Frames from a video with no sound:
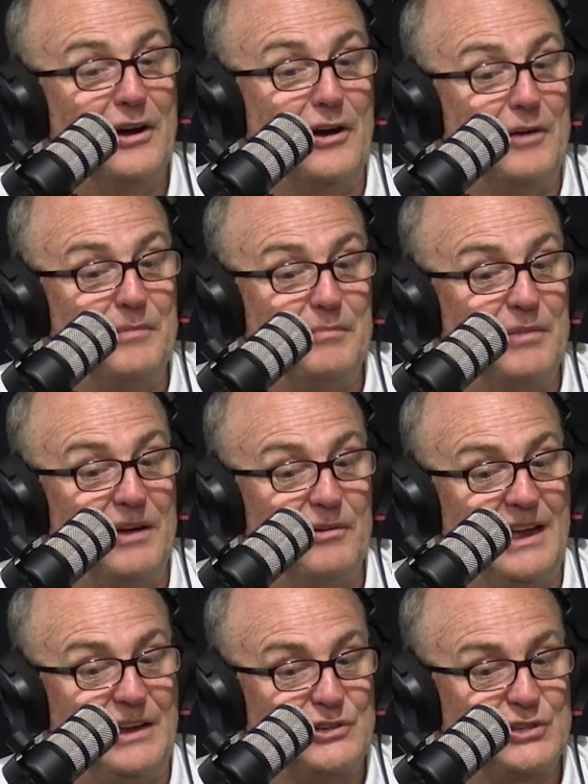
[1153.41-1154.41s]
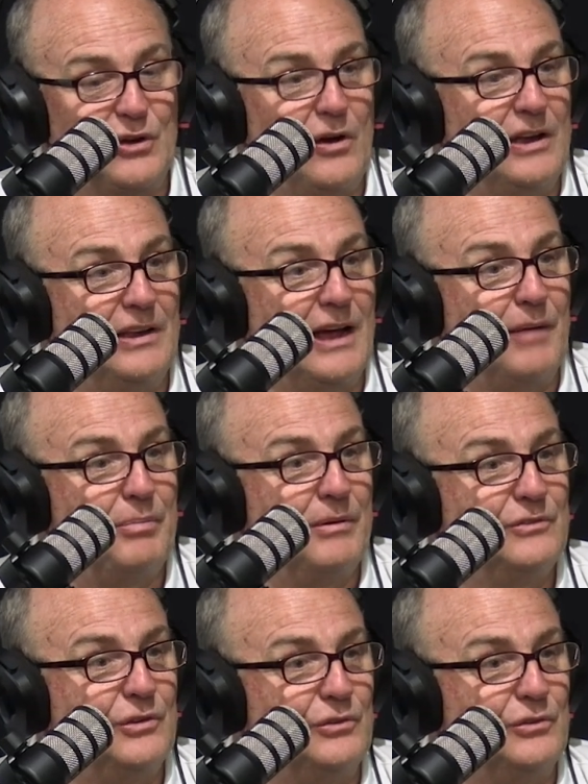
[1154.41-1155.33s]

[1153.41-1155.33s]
I remember he signed up